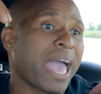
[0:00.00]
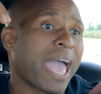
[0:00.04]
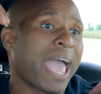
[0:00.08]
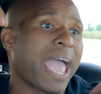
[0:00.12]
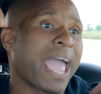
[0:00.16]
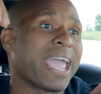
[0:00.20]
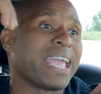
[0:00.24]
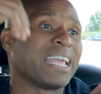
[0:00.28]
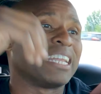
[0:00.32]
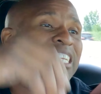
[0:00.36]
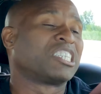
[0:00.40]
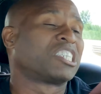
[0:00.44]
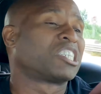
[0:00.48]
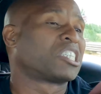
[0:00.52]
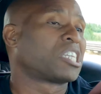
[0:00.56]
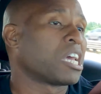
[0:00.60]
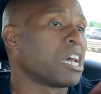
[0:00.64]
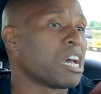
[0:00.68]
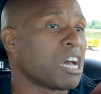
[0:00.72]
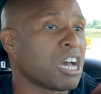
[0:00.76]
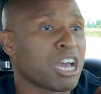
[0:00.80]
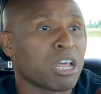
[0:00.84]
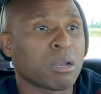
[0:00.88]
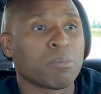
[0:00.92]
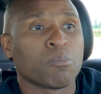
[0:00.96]
a
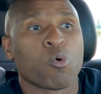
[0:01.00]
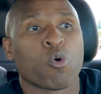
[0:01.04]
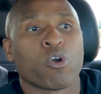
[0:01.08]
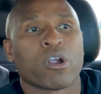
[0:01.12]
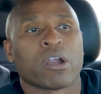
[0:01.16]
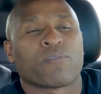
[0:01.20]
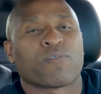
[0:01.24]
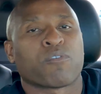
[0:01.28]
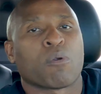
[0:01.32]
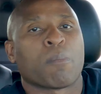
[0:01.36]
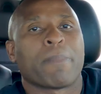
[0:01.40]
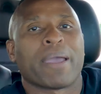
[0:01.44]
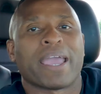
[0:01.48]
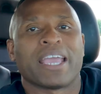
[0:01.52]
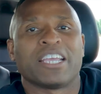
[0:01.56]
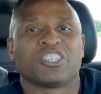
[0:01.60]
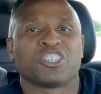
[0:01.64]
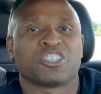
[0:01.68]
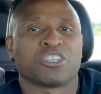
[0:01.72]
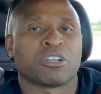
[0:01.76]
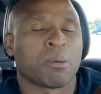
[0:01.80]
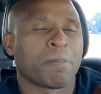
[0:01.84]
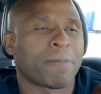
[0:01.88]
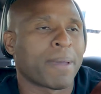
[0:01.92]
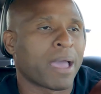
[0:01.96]
ton more
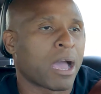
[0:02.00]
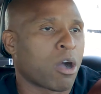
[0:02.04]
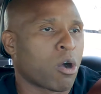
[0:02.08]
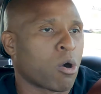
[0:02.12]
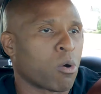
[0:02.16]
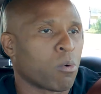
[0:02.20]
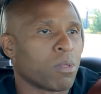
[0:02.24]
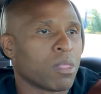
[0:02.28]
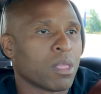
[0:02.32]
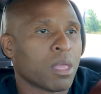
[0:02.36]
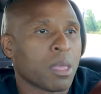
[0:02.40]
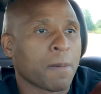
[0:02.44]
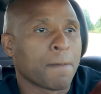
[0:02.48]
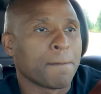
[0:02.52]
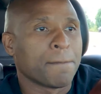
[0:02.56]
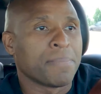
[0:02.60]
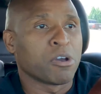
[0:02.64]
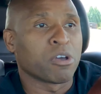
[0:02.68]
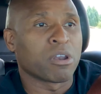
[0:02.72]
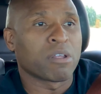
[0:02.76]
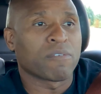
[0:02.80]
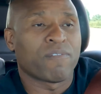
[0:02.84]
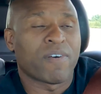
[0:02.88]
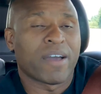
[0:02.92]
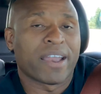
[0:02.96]
information about
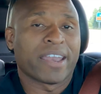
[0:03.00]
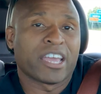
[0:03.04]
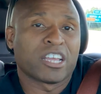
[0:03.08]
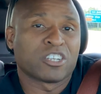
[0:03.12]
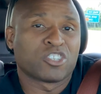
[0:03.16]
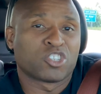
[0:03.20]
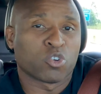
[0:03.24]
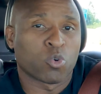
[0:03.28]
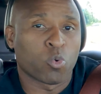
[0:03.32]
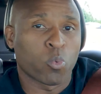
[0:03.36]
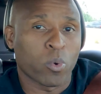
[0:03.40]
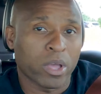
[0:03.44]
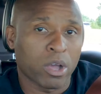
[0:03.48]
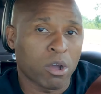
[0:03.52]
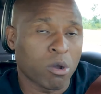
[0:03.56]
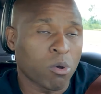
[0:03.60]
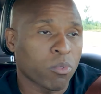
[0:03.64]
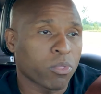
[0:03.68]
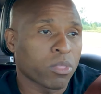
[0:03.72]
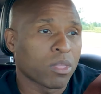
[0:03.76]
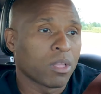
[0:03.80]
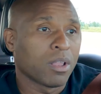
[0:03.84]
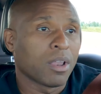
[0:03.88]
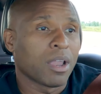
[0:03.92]
building financial wealth.